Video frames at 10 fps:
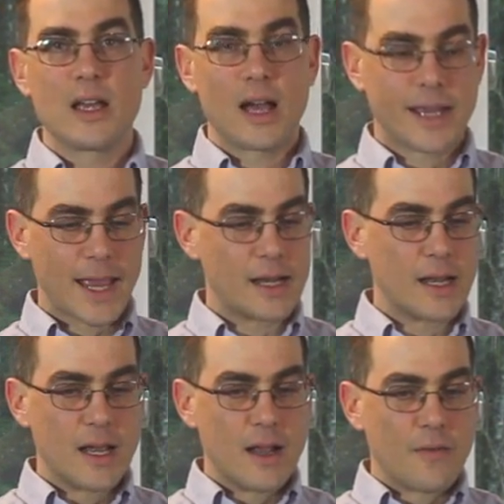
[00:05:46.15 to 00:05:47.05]
Again,
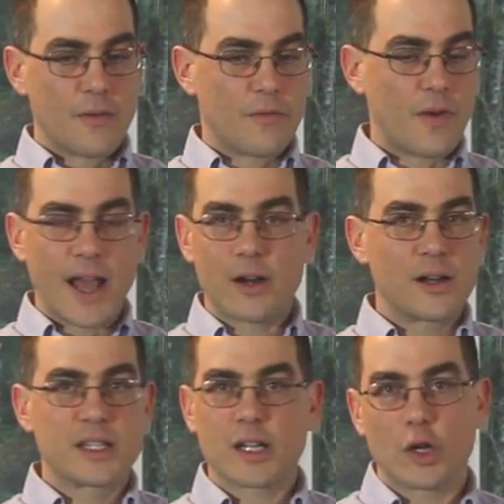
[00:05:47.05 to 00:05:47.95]
fire
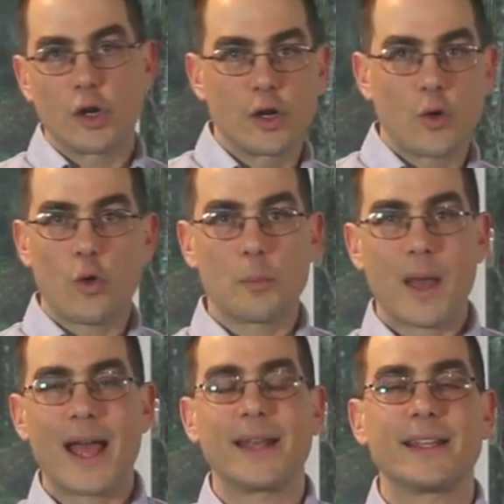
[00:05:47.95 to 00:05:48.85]
isn't good or
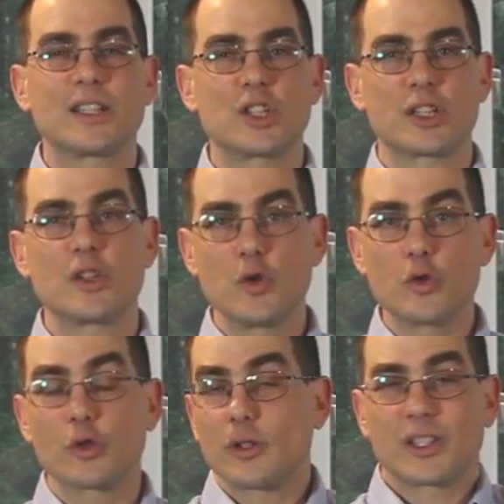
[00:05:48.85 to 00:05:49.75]
bad, it's just
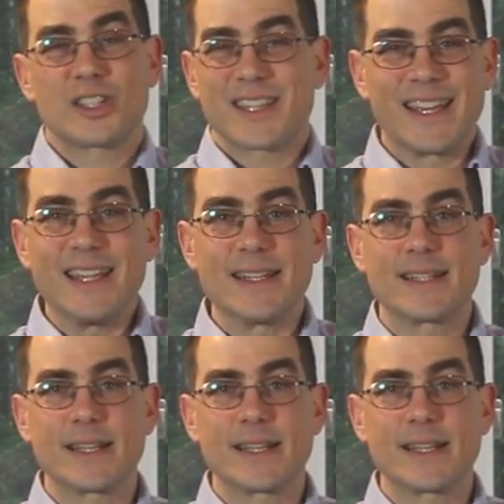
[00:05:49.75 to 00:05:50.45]
neutral, it just is.